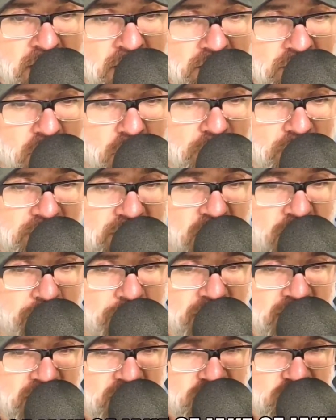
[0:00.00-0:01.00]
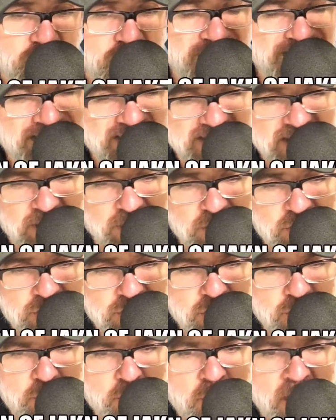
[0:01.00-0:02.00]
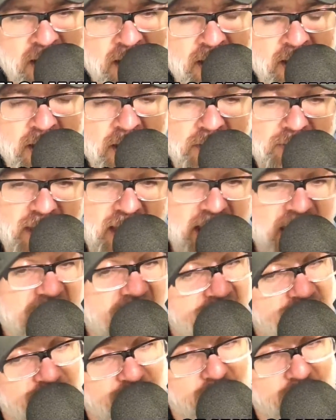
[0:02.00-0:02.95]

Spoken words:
told the company it shouldn't sell a shoe that he and